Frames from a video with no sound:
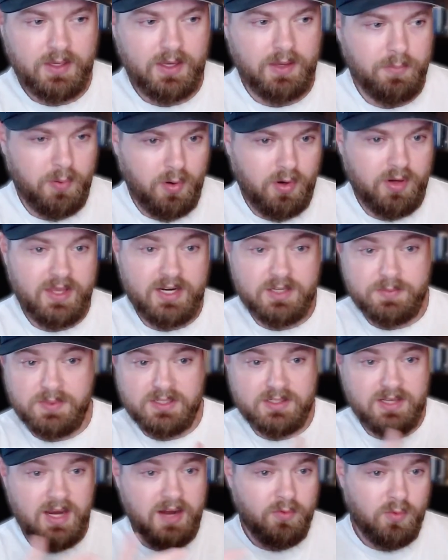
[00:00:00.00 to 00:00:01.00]
And part of that is
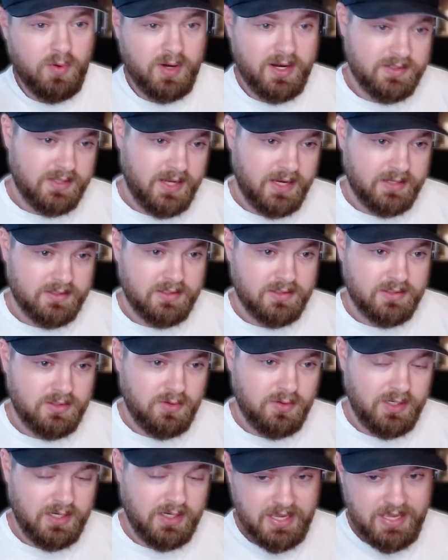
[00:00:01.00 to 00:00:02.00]
because everyone has access
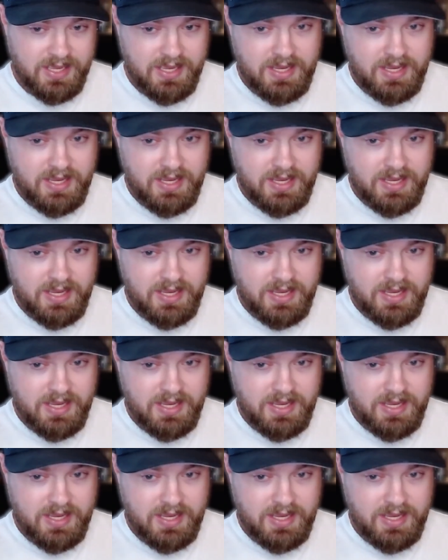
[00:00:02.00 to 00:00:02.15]
to it.